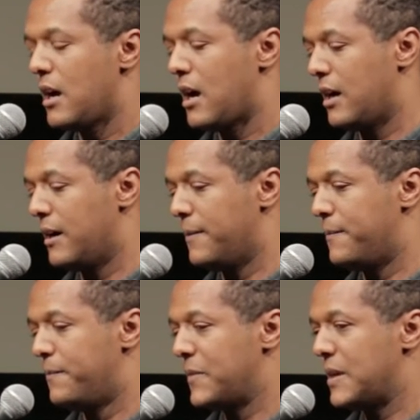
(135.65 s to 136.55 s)

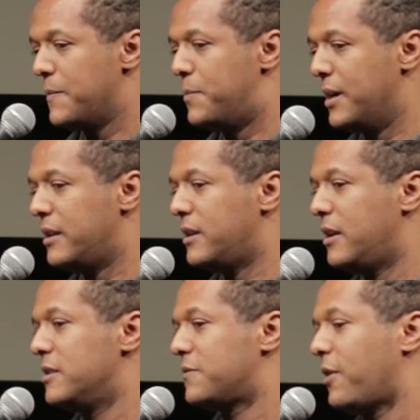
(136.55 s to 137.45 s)
But
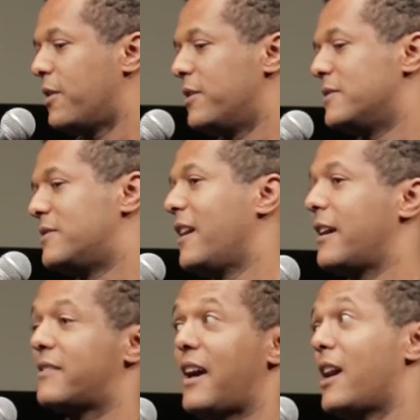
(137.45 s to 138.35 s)
and as far as
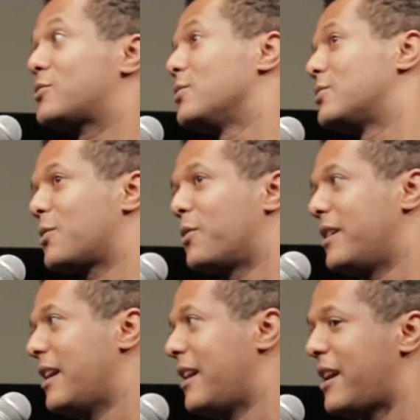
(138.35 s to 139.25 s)
the actual
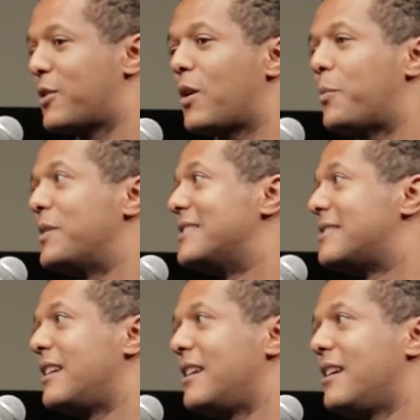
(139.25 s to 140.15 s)
story, I grew up in a
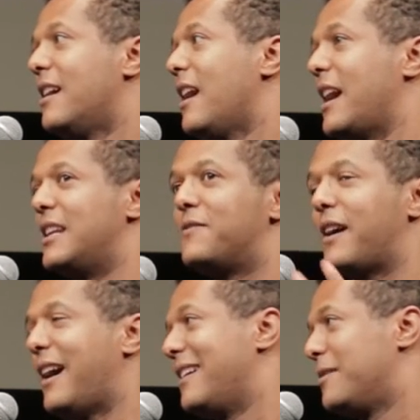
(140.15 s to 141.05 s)
city. I never
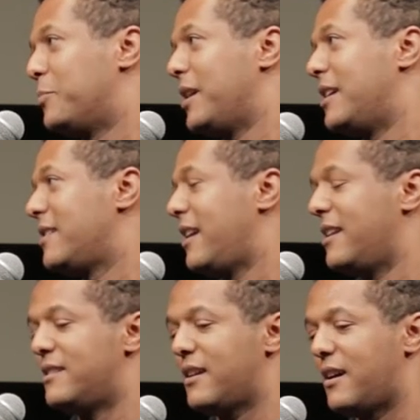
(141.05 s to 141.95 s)
had a pet,
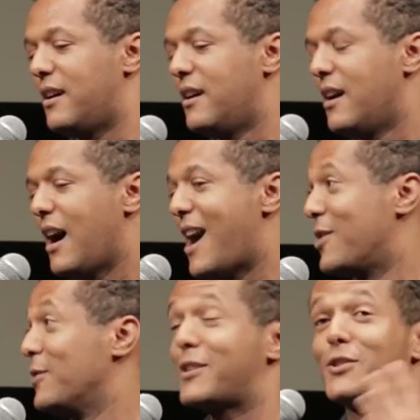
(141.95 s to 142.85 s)
and I
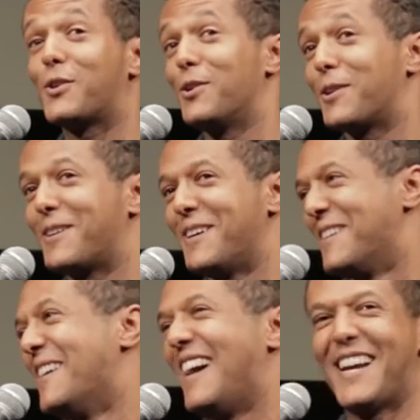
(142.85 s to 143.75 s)
don't like to cook,
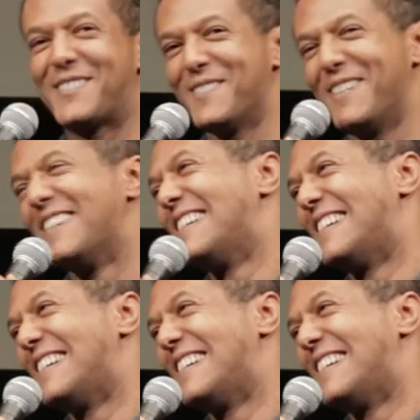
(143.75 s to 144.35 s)
actually.